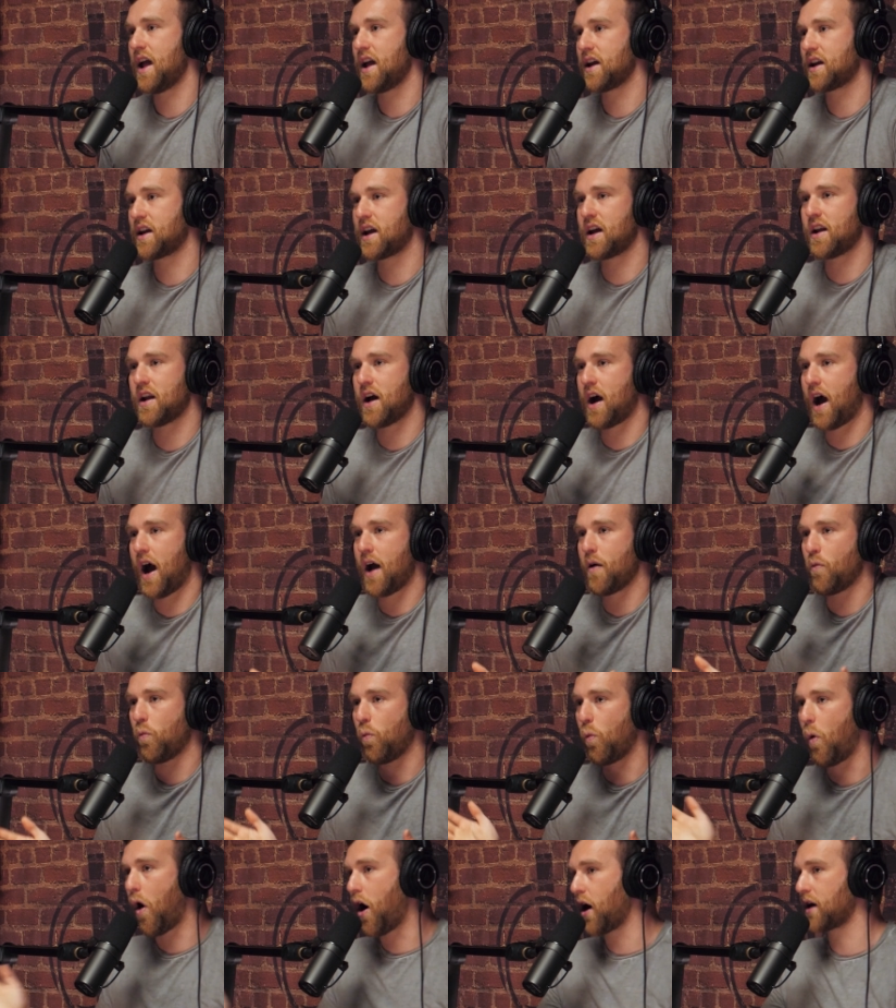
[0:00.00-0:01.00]
can I
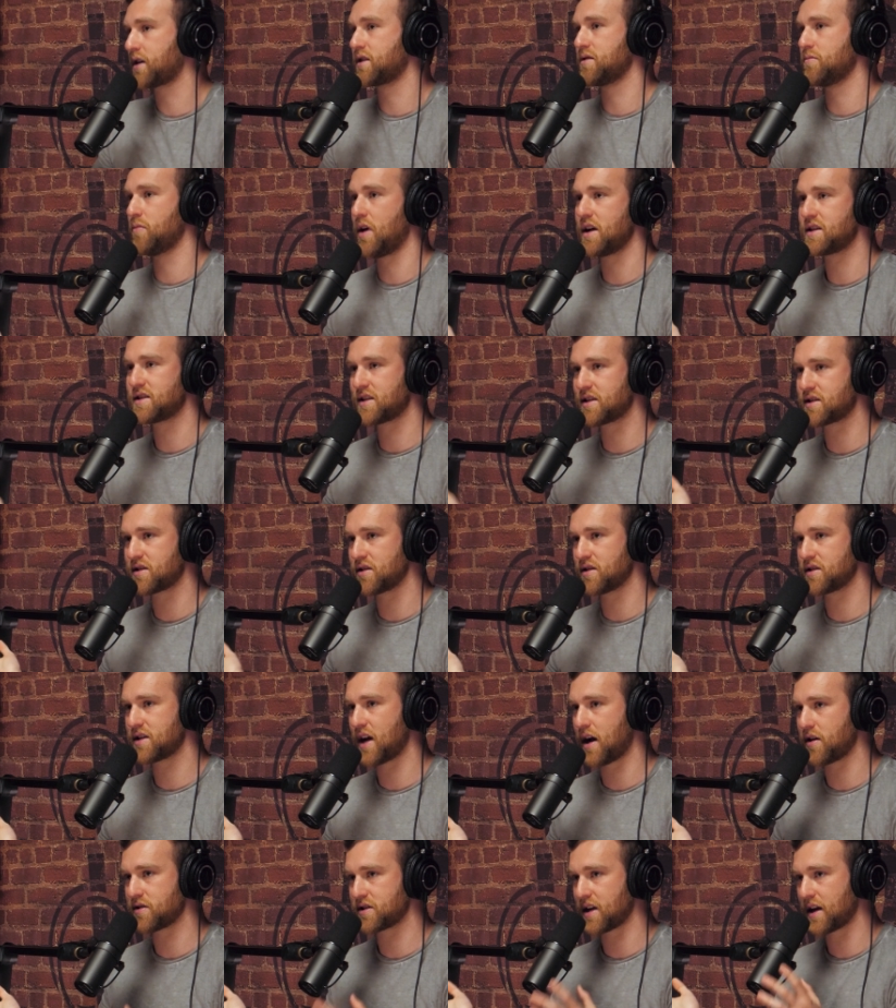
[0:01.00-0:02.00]
walk to my sister's
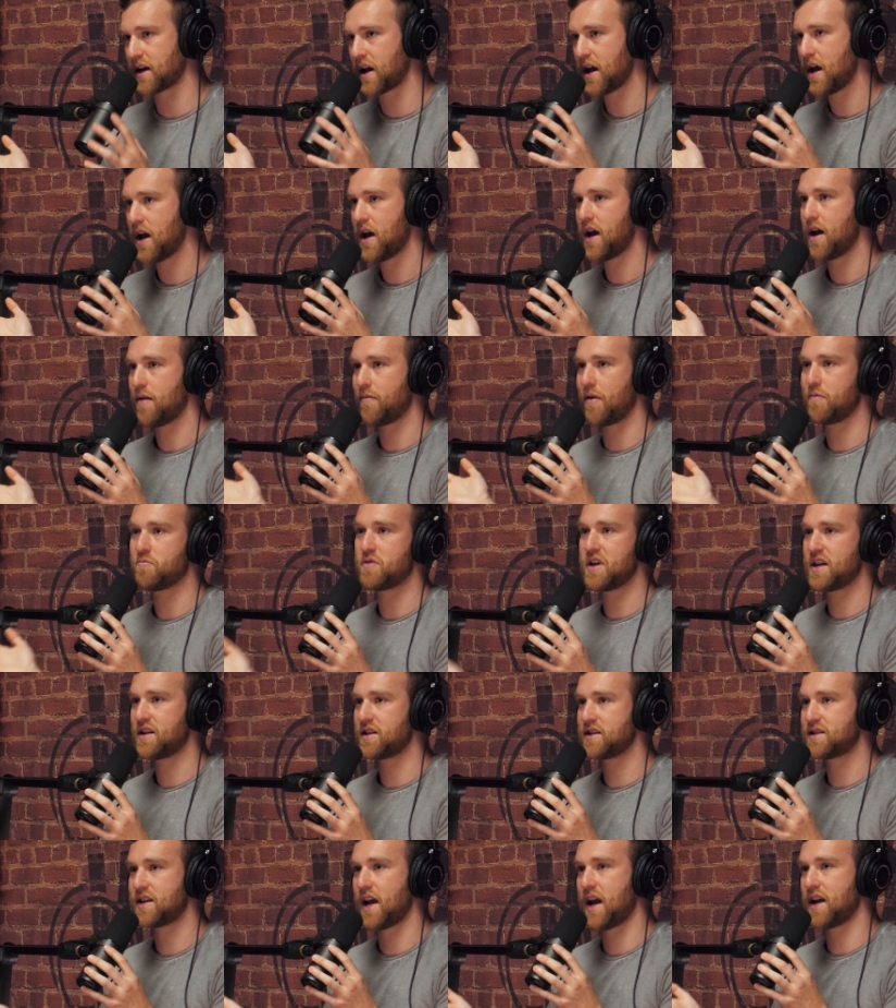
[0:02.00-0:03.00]
house? Like, am I
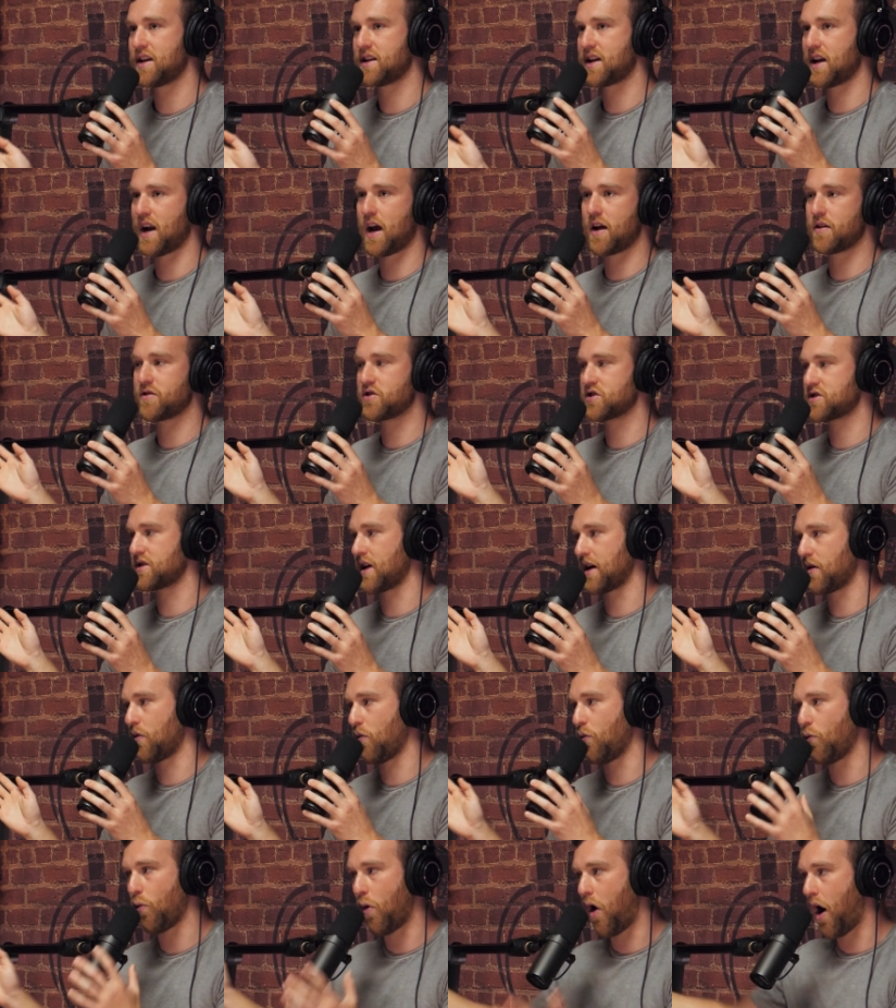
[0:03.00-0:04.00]
being detained? Can I just like
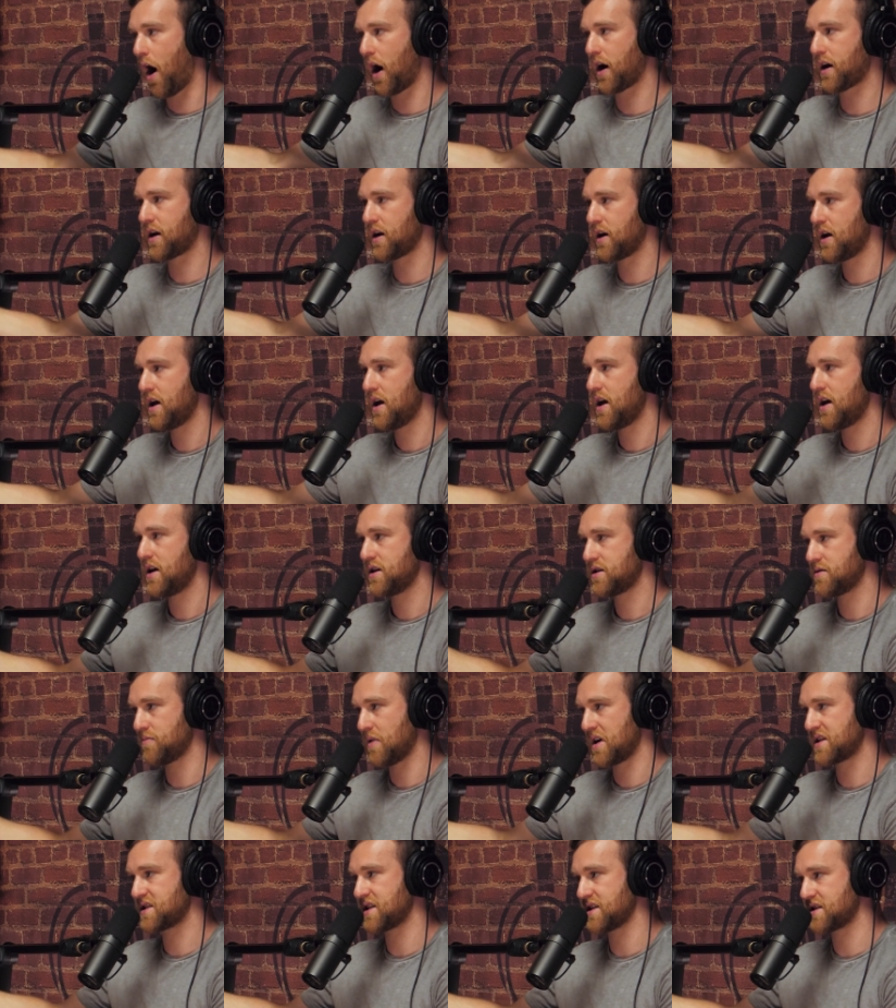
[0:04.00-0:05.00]
walk to
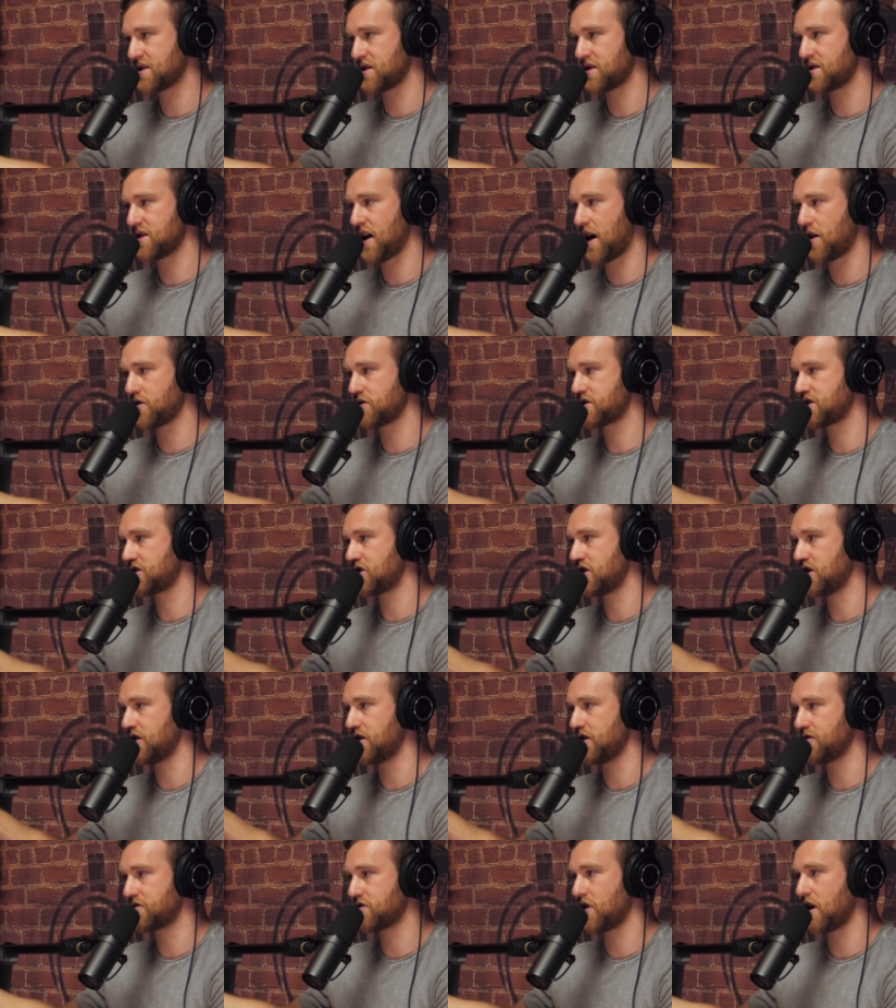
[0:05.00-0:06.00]
my sister's house? She
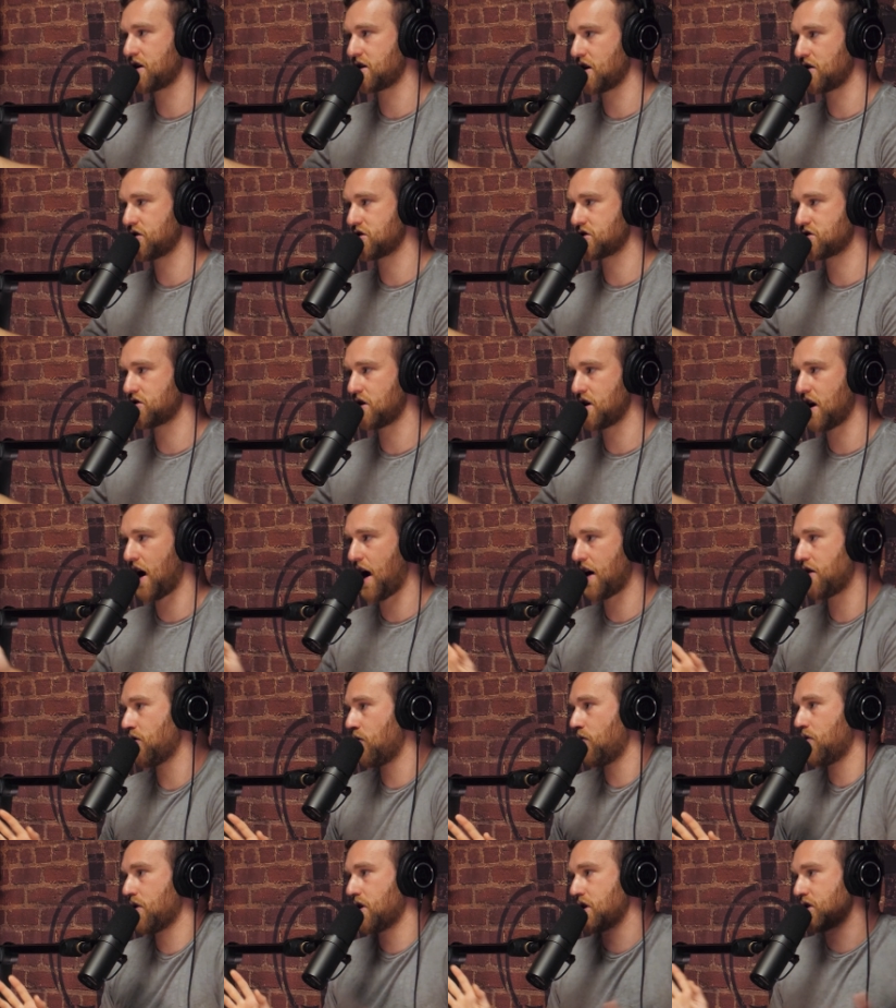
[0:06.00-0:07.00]
lives right down the street. I
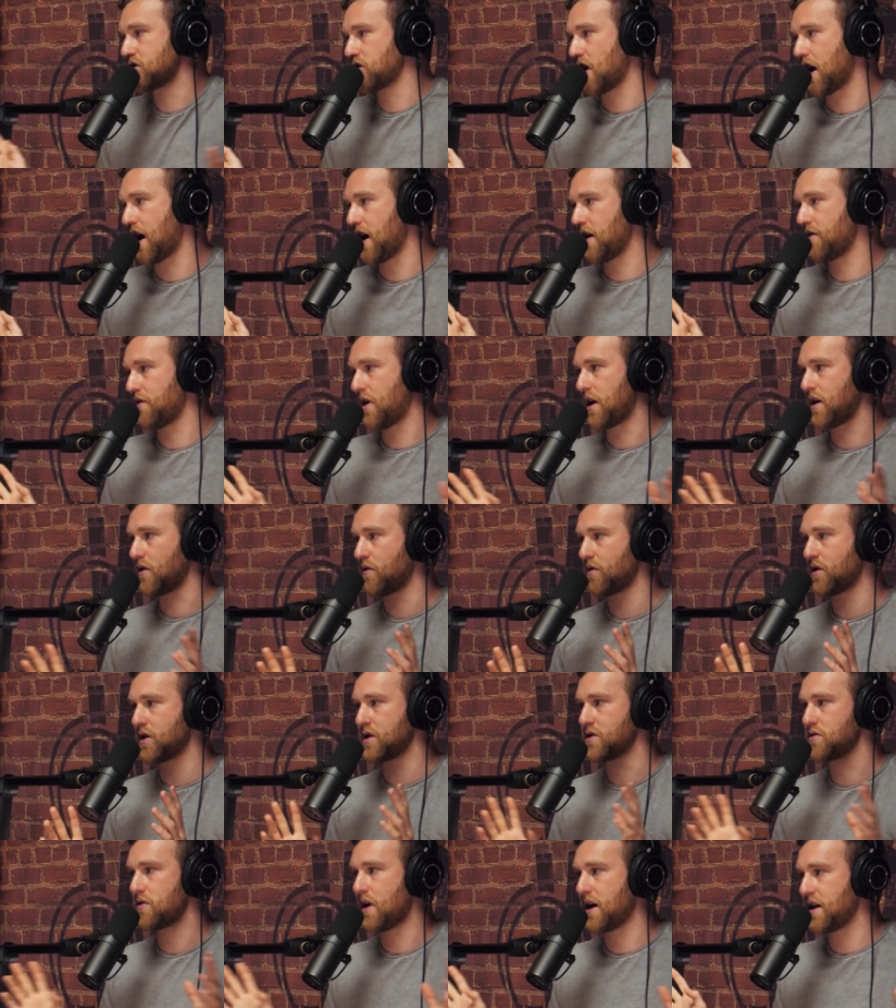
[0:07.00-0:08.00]
don't want to drive. I don't
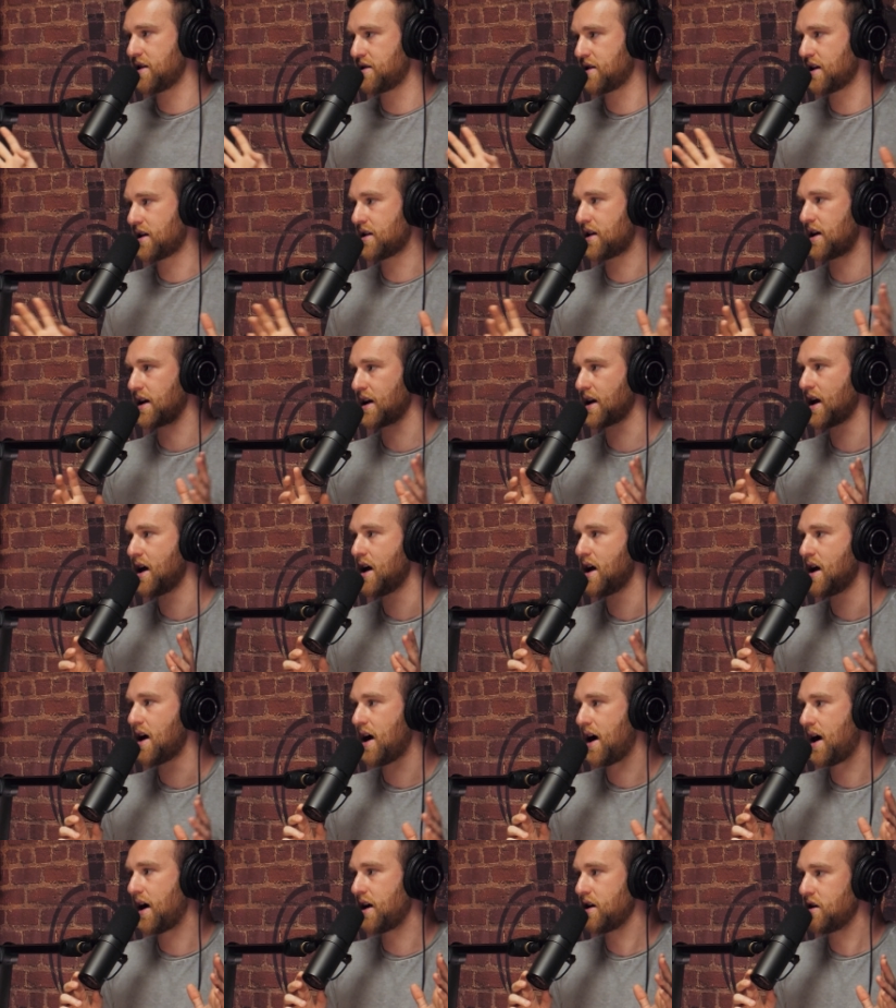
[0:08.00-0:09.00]
want to do anything. Like,
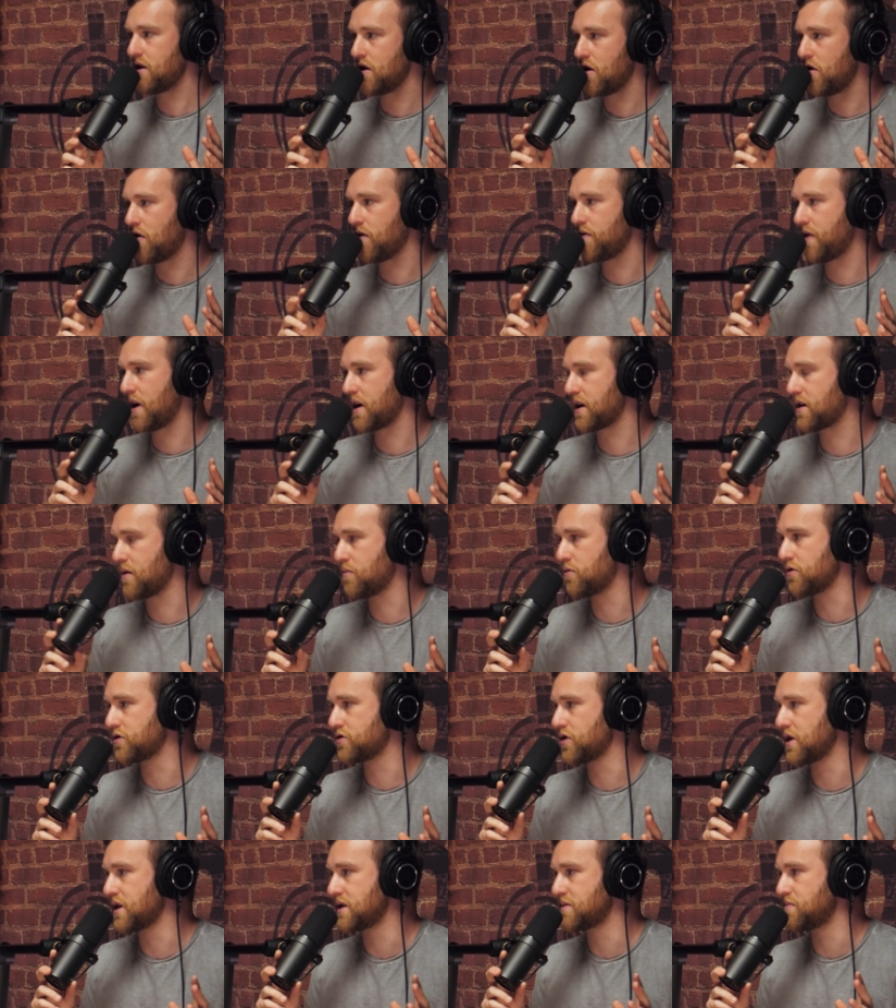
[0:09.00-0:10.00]
I know I've had a couple
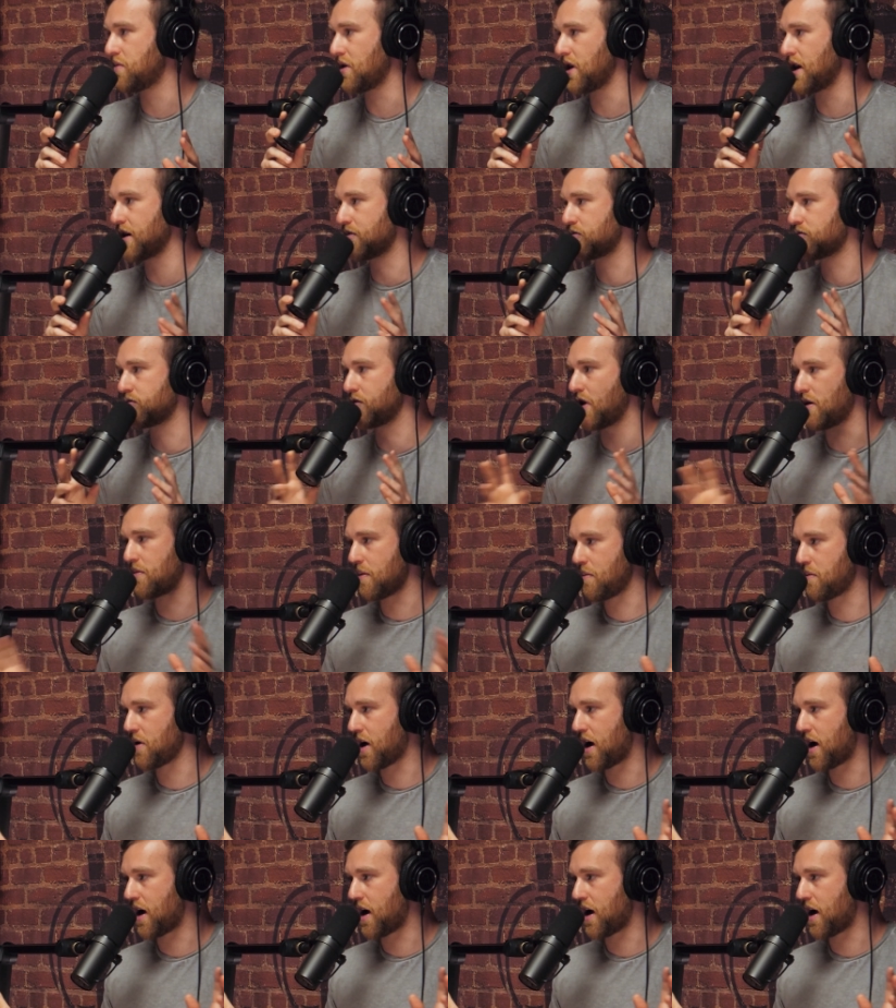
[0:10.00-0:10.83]
of drinks, but like blah, blah,